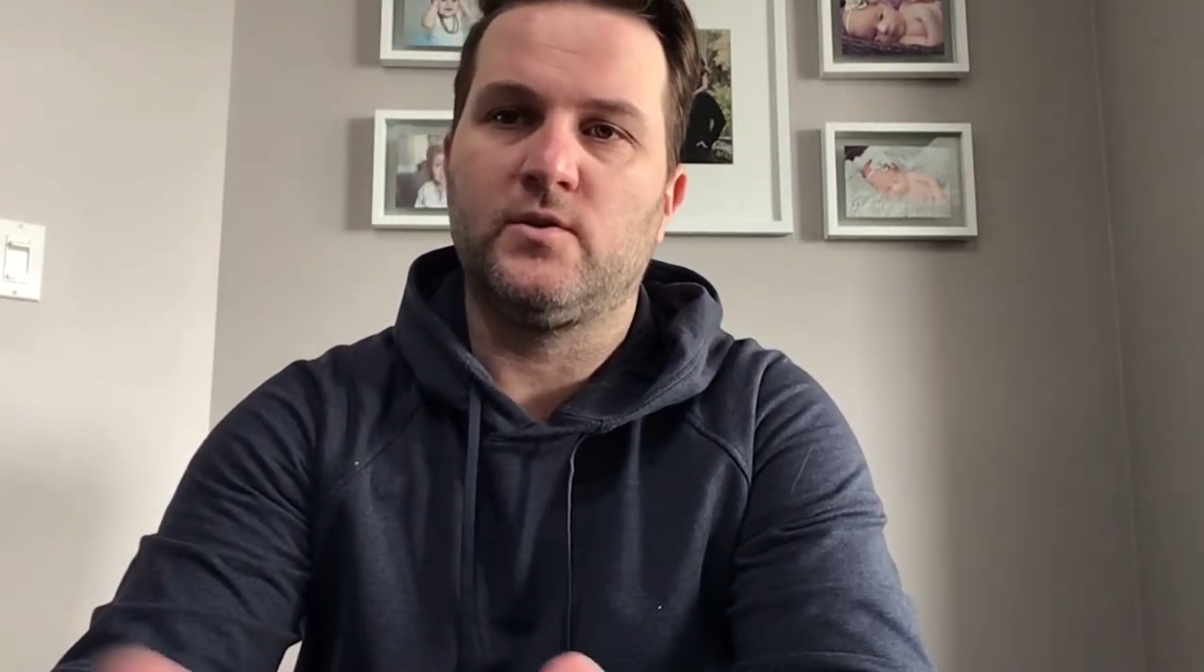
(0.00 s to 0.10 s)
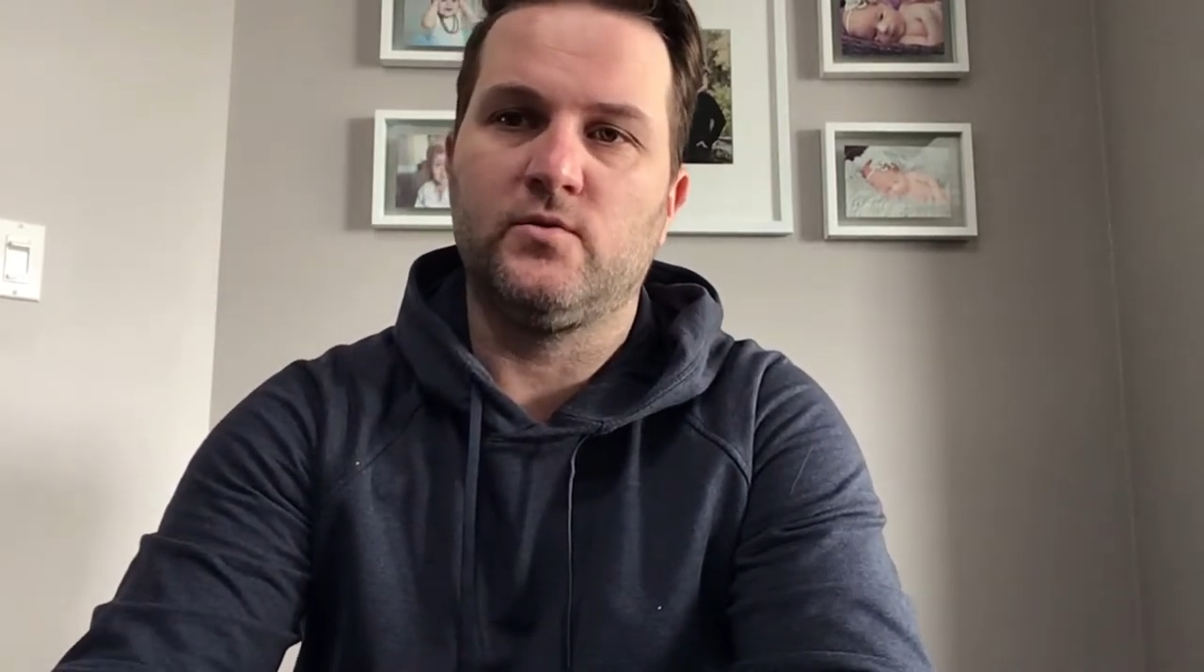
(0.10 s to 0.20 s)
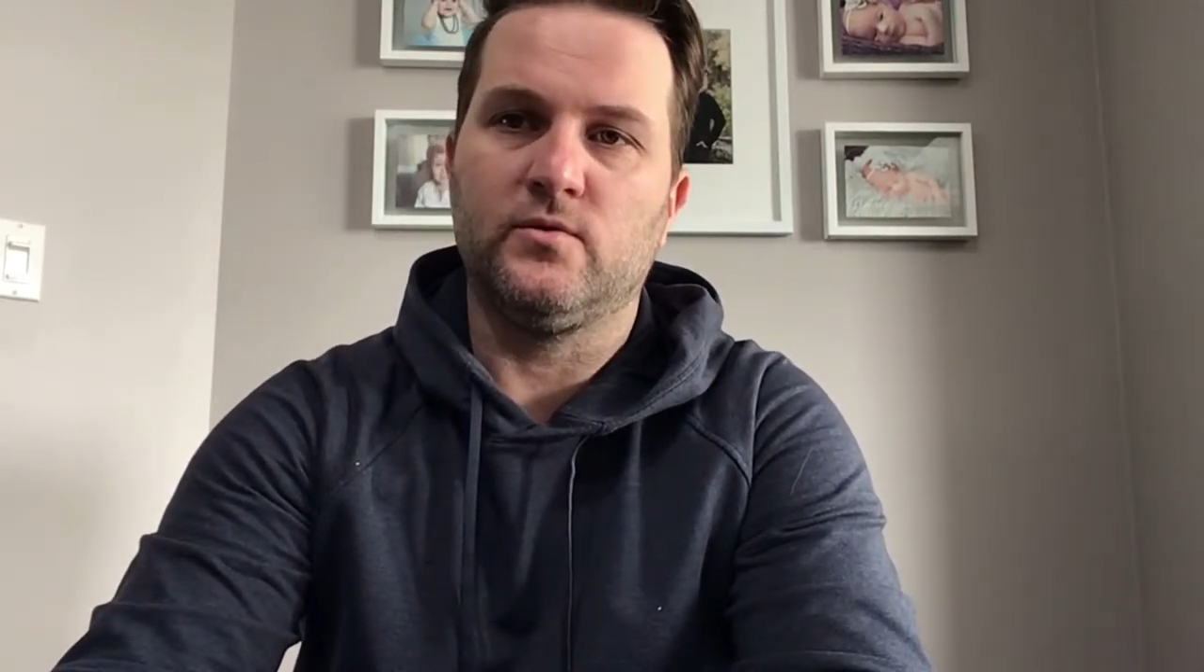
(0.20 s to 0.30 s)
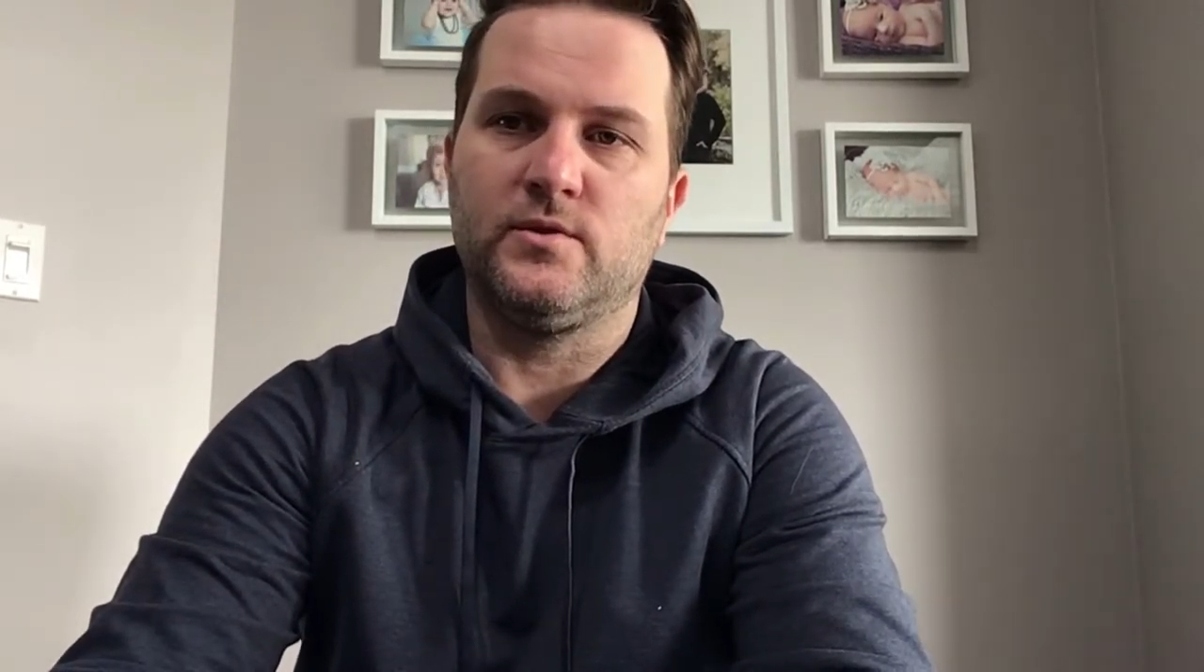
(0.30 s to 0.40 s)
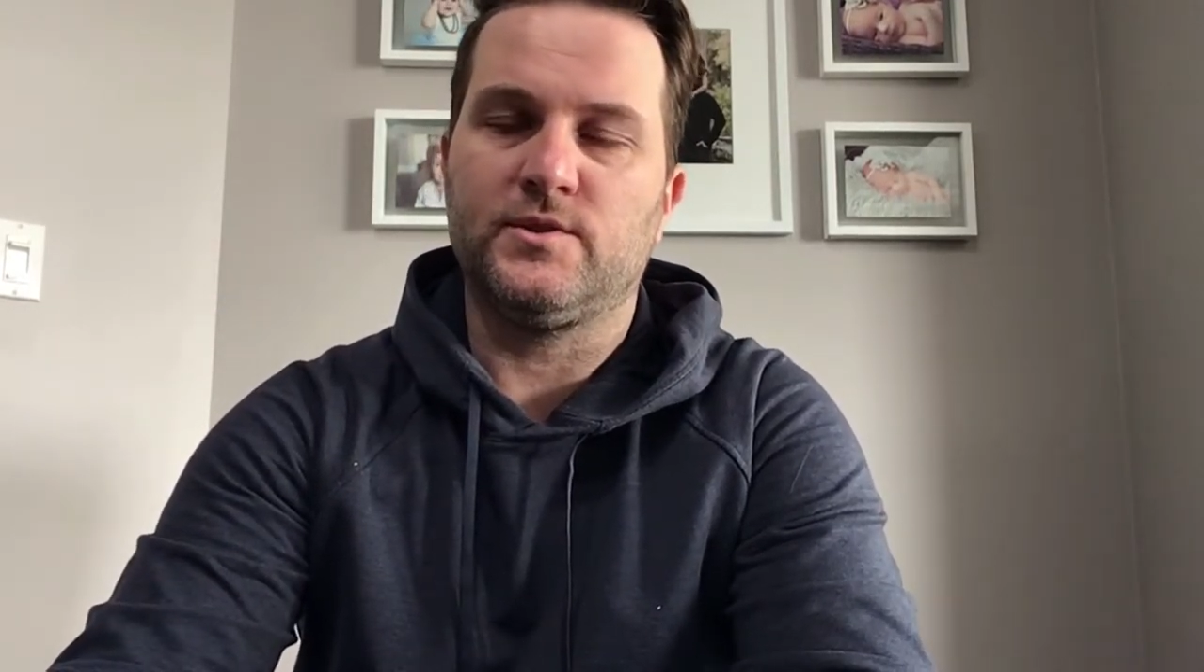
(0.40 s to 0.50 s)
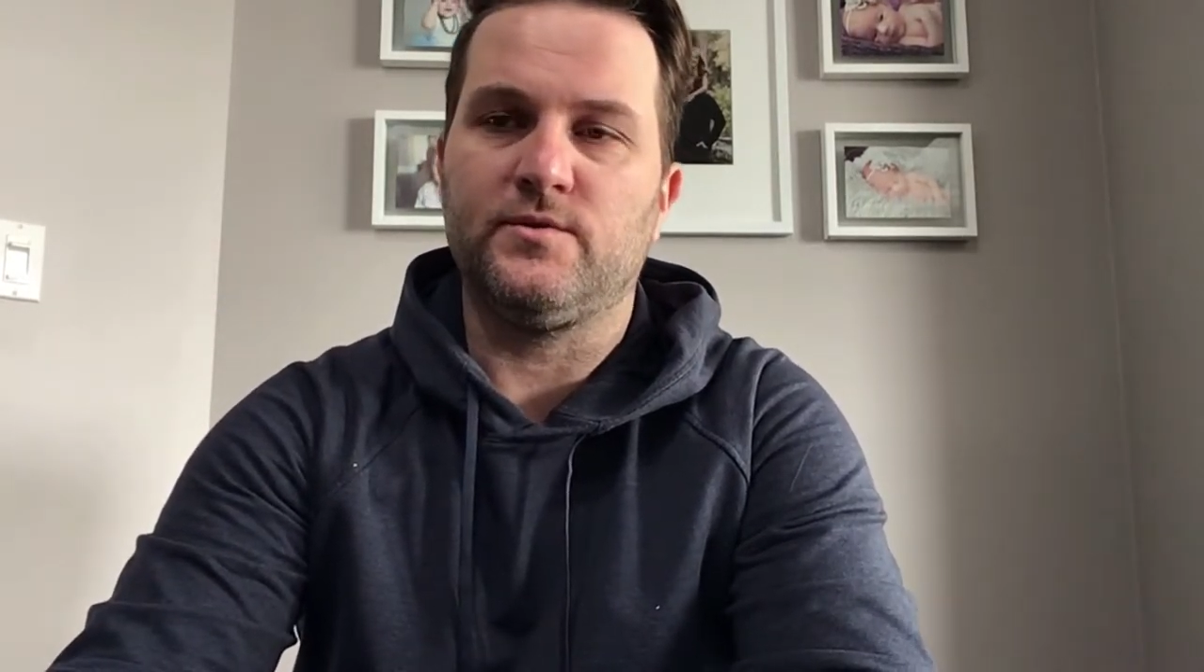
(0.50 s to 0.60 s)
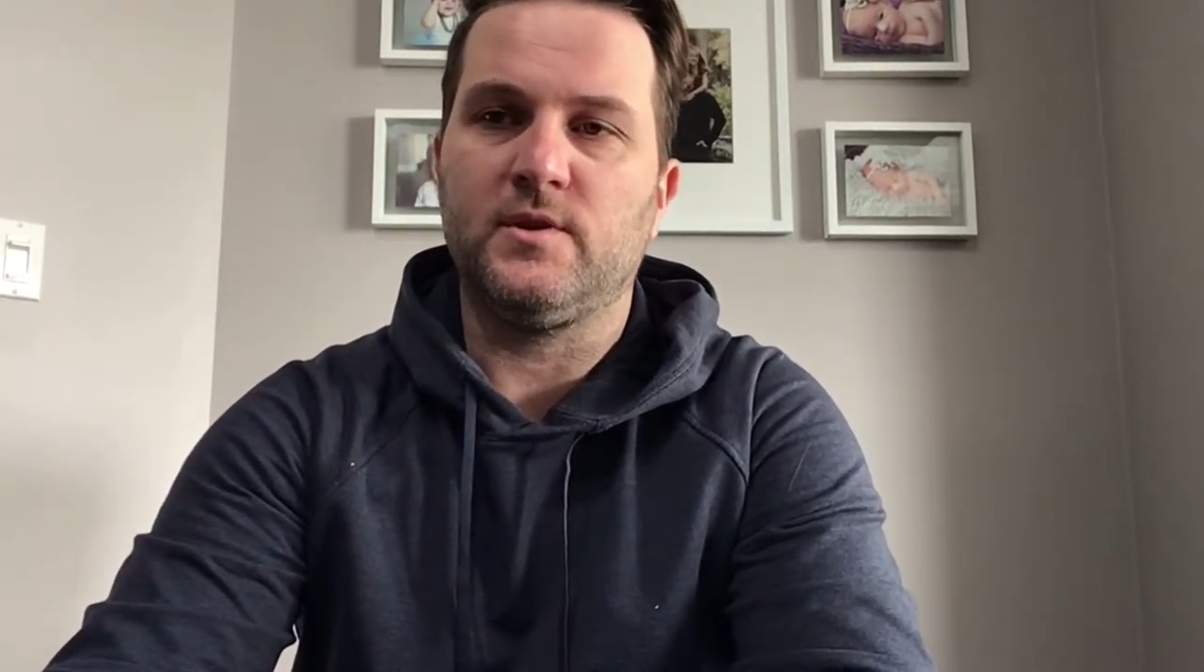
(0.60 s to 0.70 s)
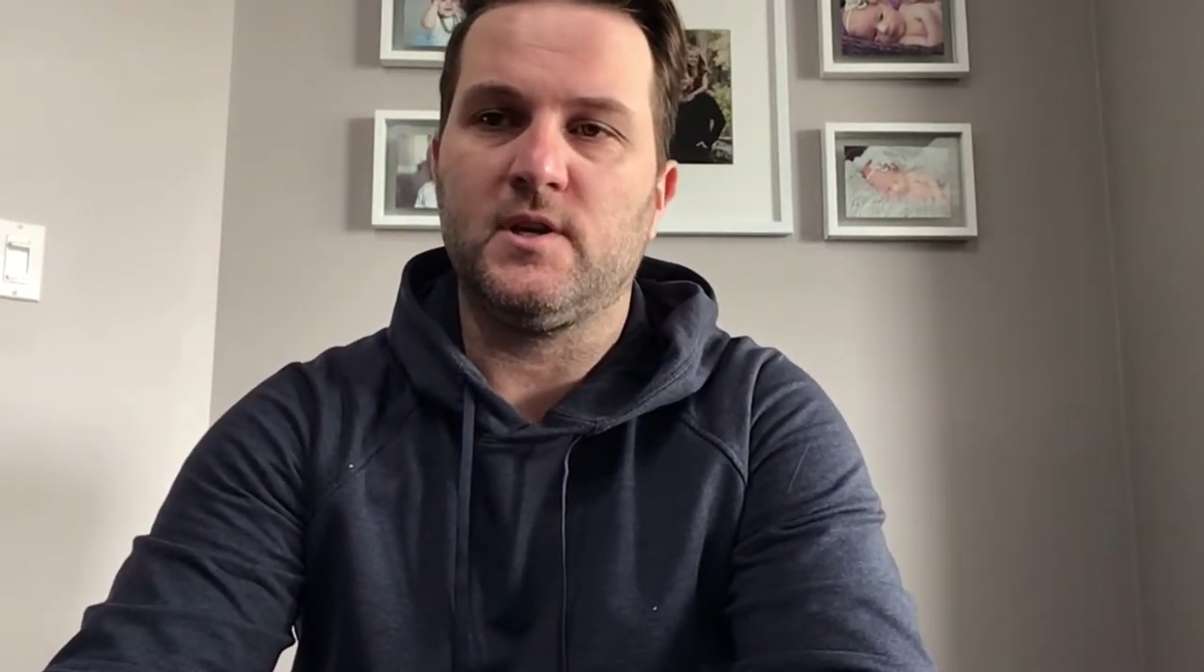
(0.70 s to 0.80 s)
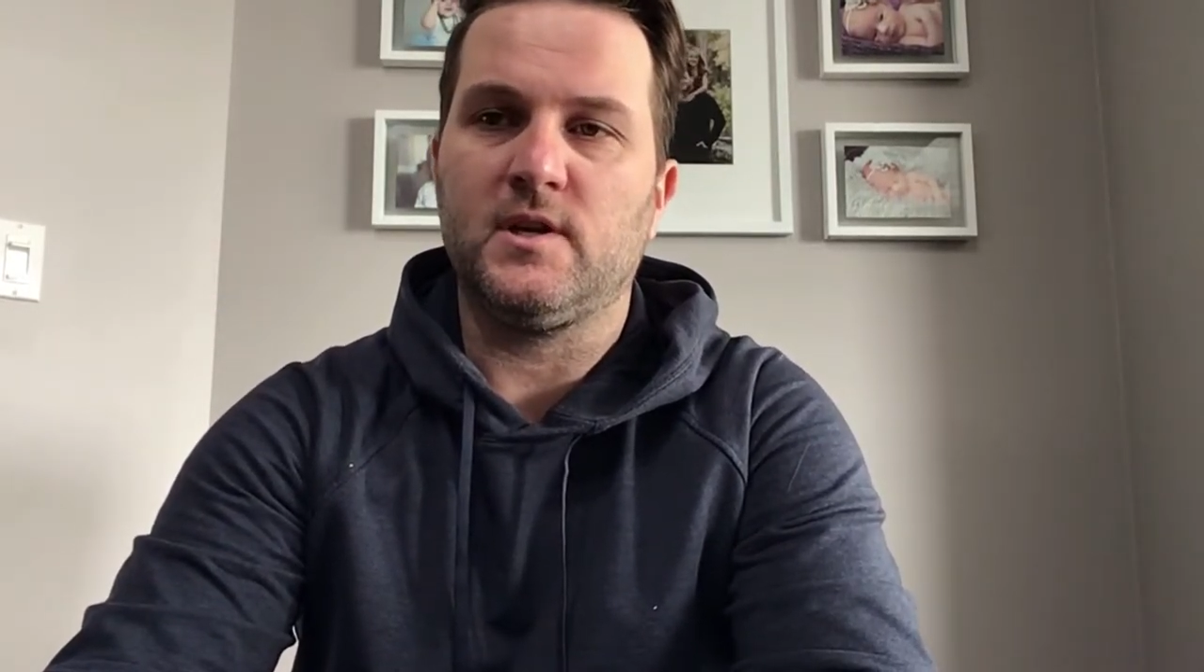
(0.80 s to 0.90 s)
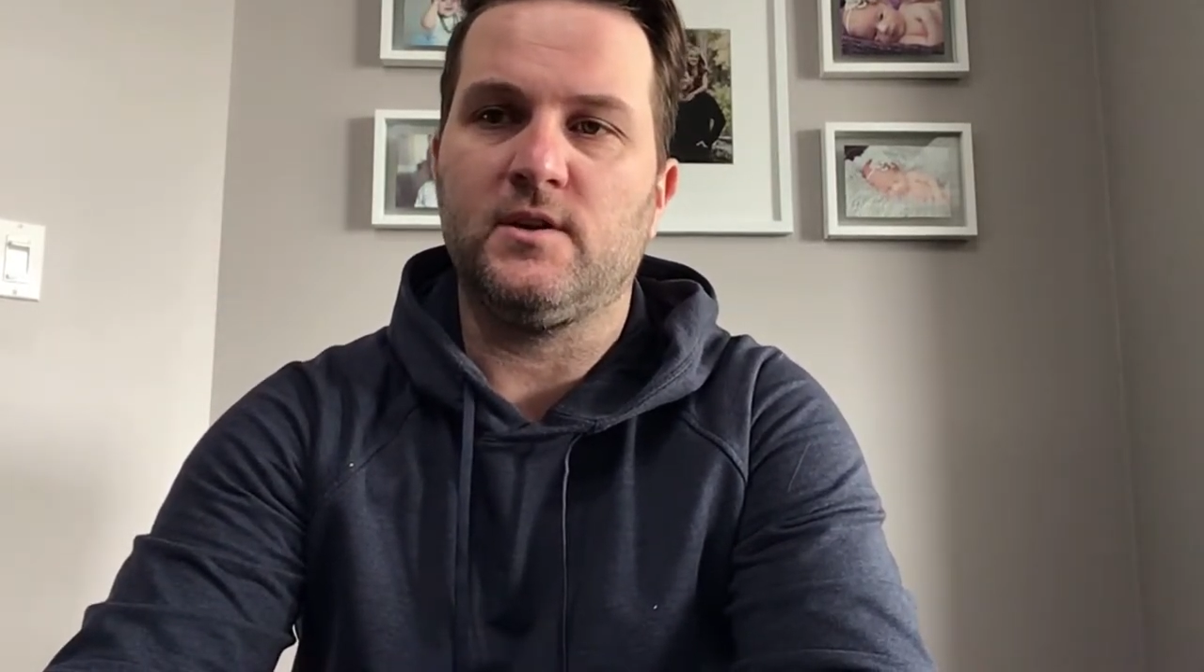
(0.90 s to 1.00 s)
tools you
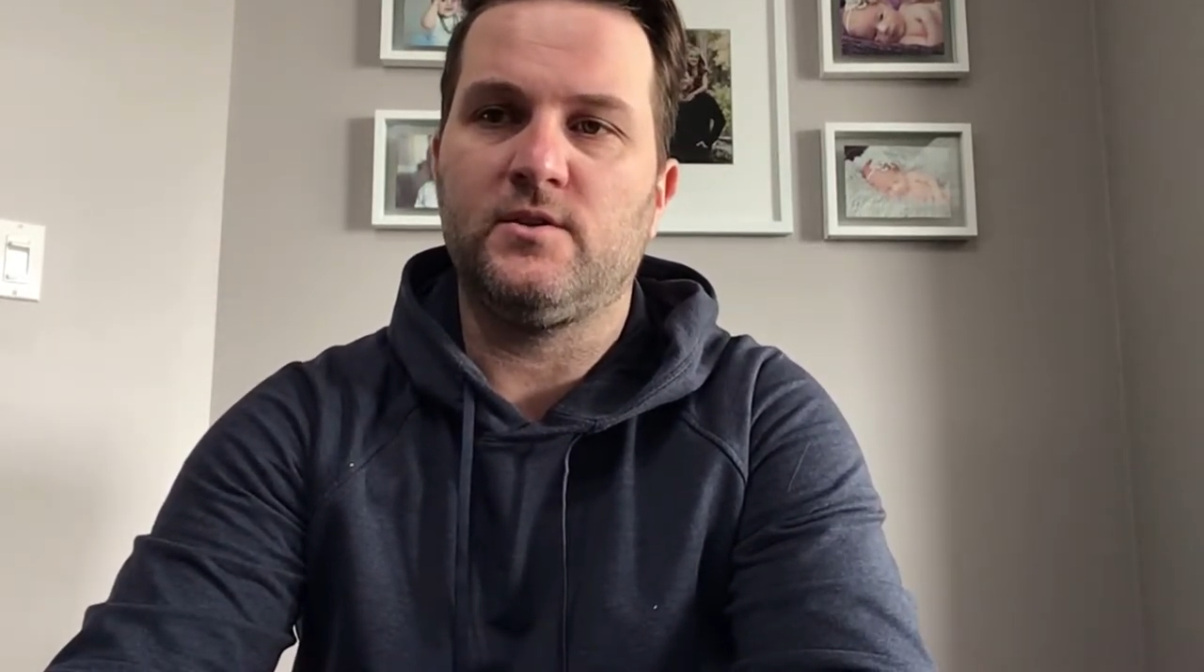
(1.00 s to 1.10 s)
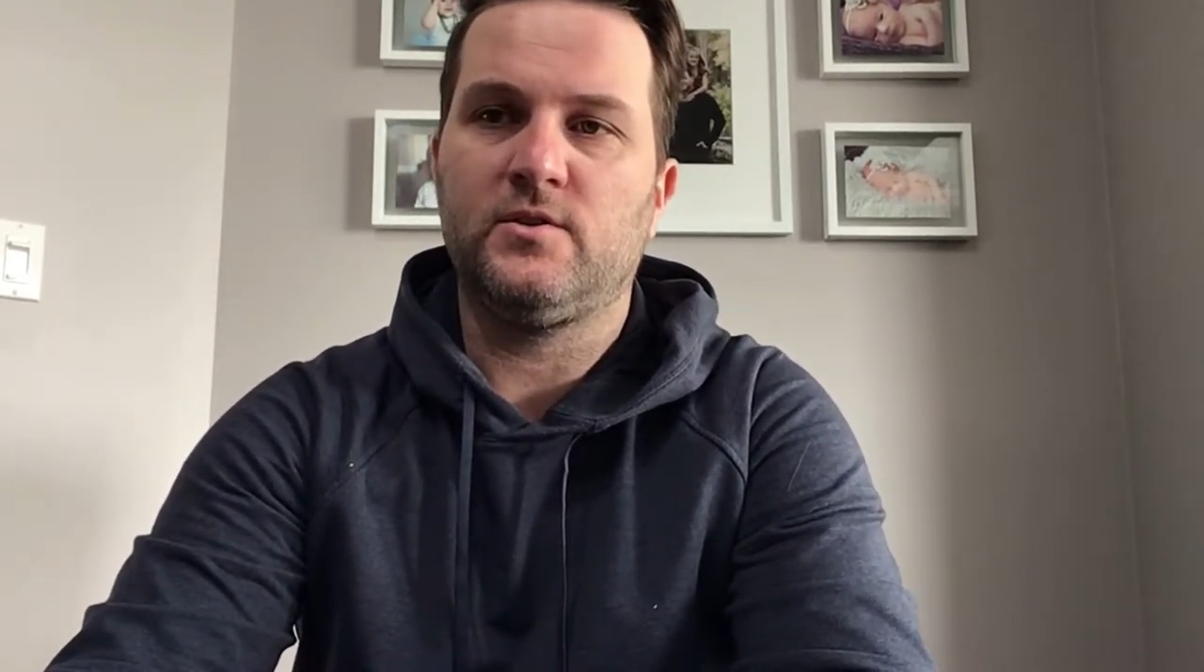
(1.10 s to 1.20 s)
need